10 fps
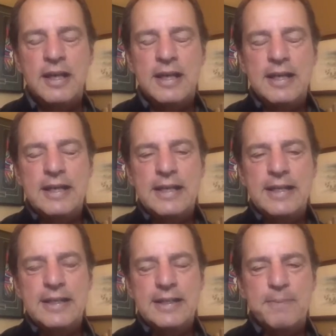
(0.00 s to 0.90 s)

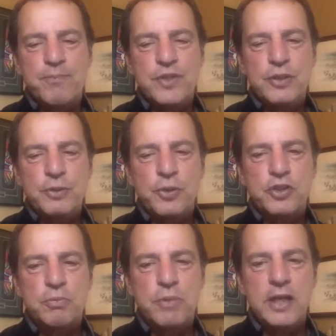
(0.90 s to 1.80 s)
And
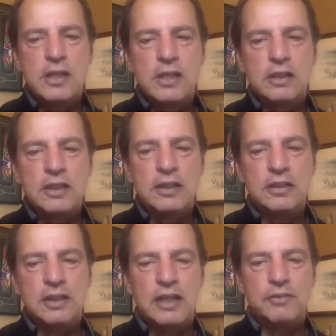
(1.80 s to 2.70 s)
to make an elite
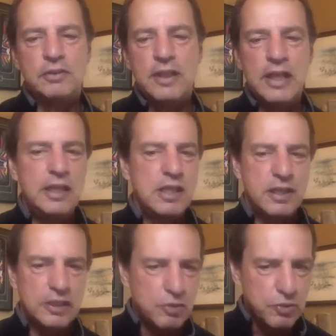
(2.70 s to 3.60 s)
level at
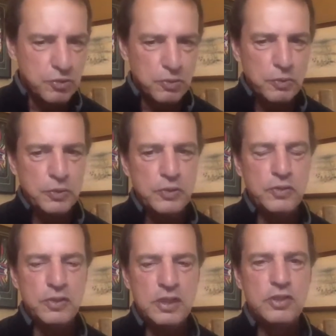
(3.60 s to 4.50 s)
anything you do,
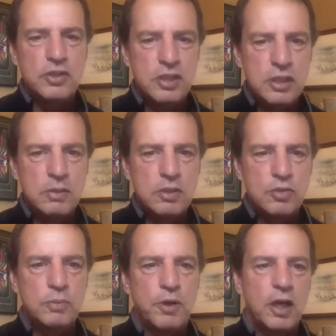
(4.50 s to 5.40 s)
you need your
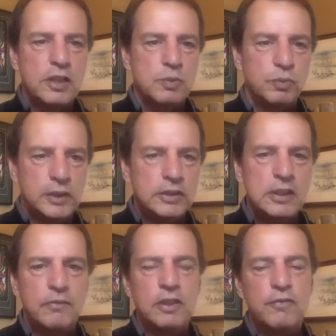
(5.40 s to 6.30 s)
toolbox
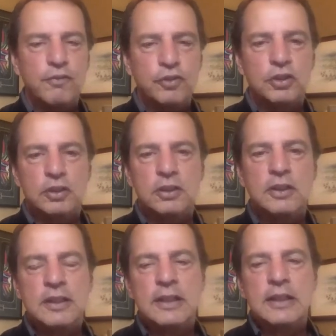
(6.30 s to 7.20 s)
relatively full.
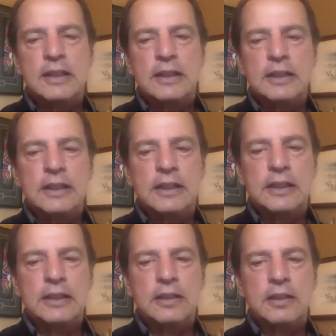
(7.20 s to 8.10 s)

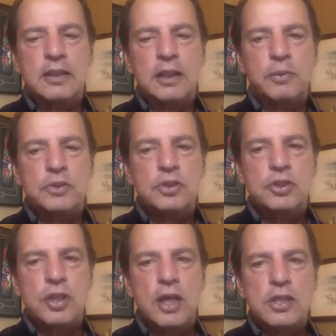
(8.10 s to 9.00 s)
And I would
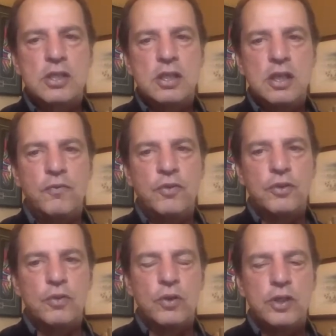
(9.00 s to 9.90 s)
suggest, if
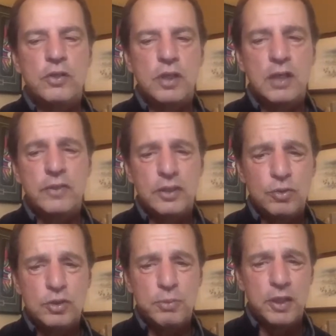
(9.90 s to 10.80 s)
you're going to have a
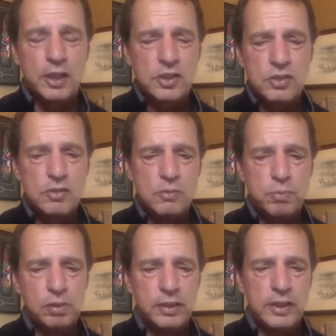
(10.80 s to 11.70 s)
toolbox to
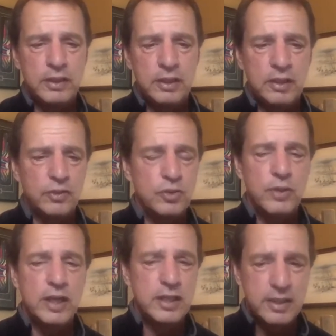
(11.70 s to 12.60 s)
play or do
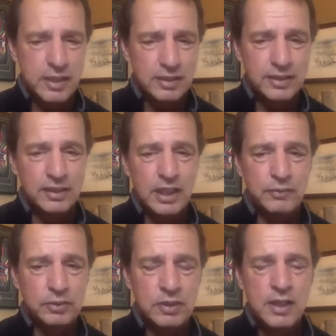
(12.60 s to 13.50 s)
anything at an elite
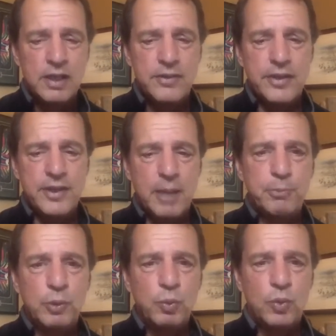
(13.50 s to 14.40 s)
level, the
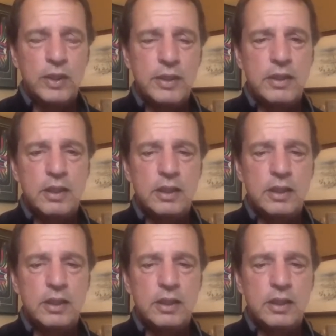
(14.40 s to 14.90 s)
number one